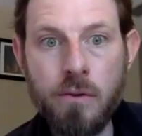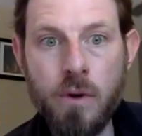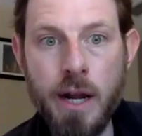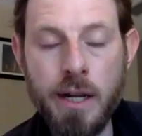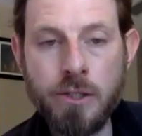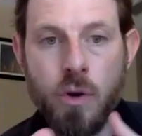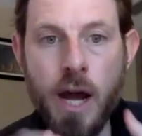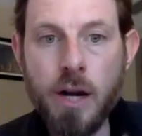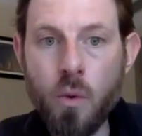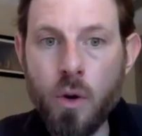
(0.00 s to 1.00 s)
right? And so
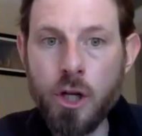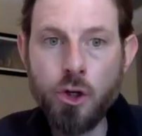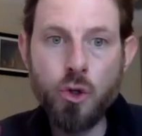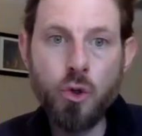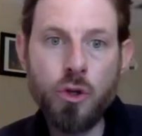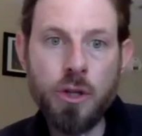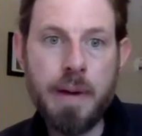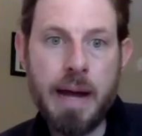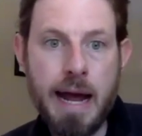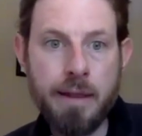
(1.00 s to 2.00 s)
I don't want to do the
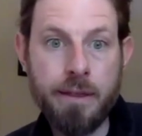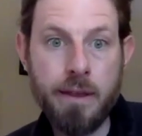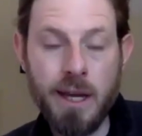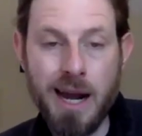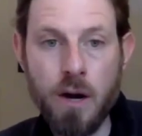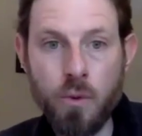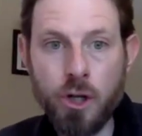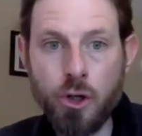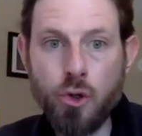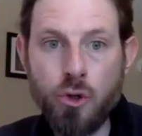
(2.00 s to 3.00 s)
bad thing, and I don't
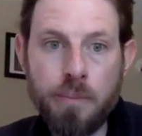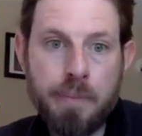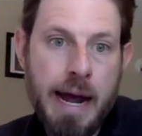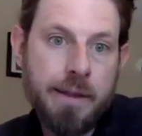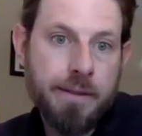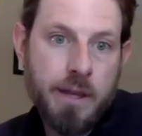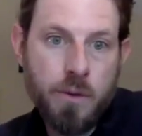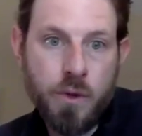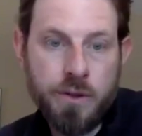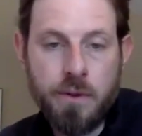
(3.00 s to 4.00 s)
want to do the bad
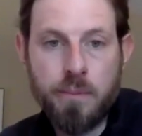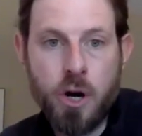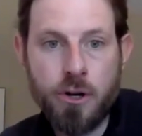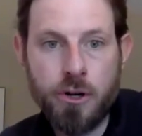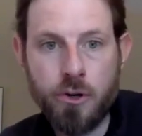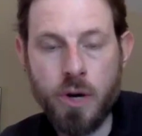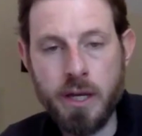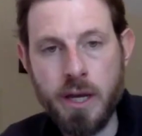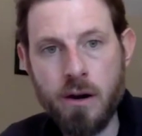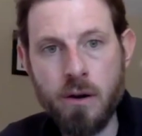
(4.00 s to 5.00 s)
thing with the partner who I
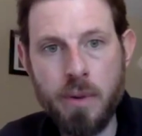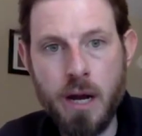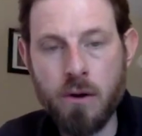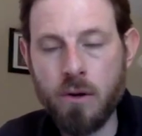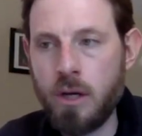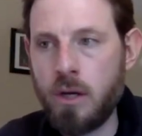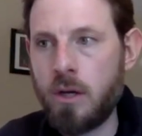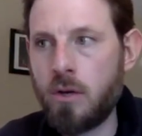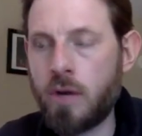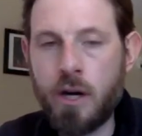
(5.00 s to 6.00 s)
care about
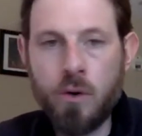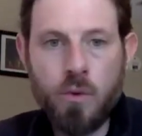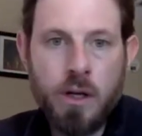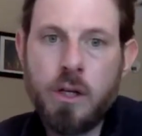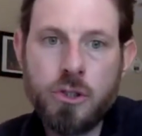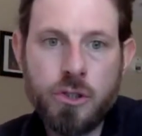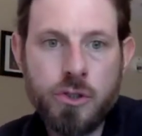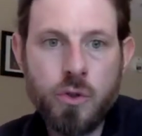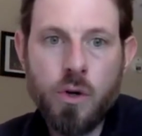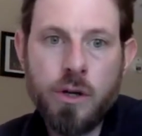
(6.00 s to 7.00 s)
I don't want to
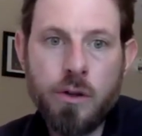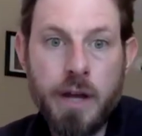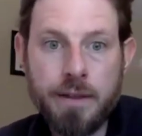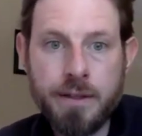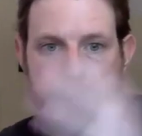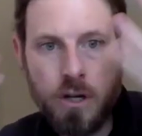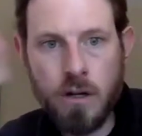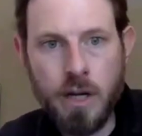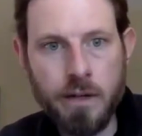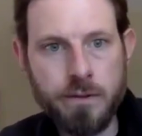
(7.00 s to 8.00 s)
soil that. This is
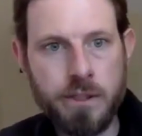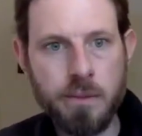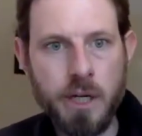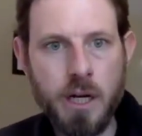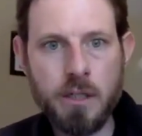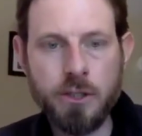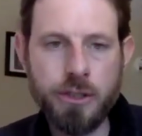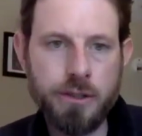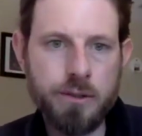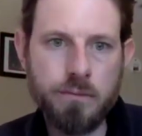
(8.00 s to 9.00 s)
all kind of
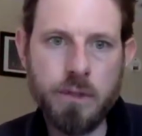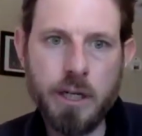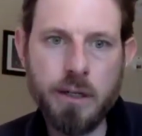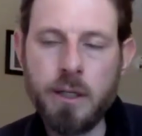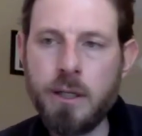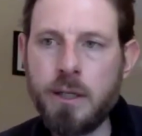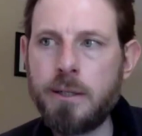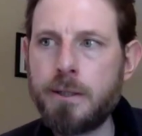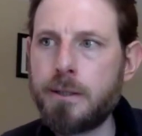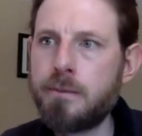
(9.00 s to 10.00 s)
subconscious, right?
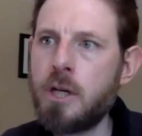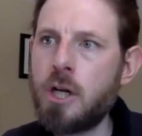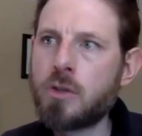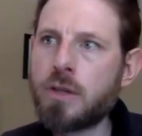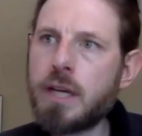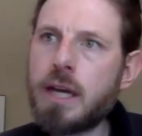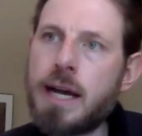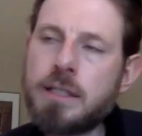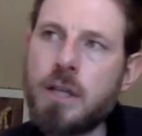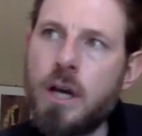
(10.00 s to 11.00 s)
Um, so I think it
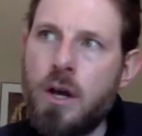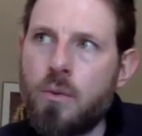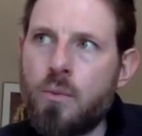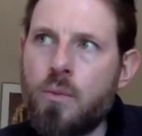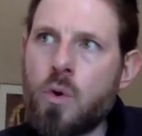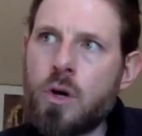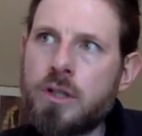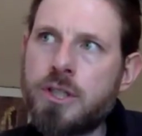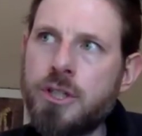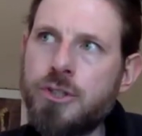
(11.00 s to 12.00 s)
has
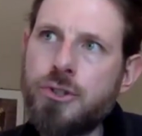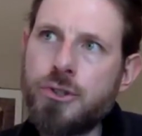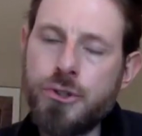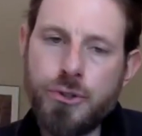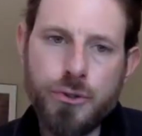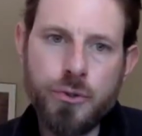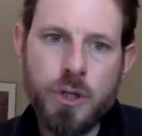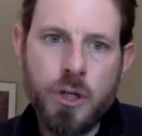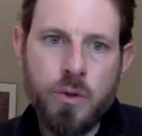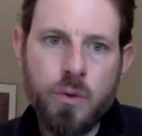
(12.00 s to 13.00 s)
more to
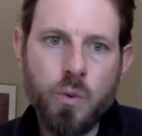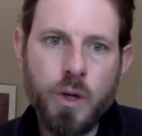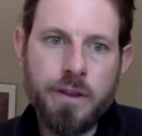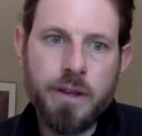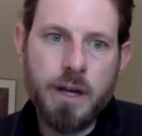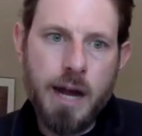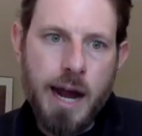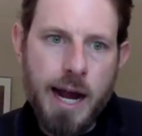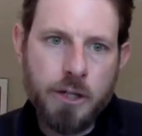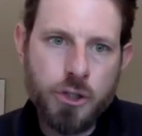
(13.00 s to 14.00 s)
do with the
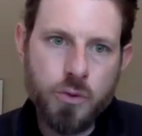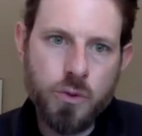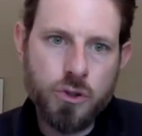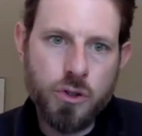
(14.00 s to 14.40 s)
actual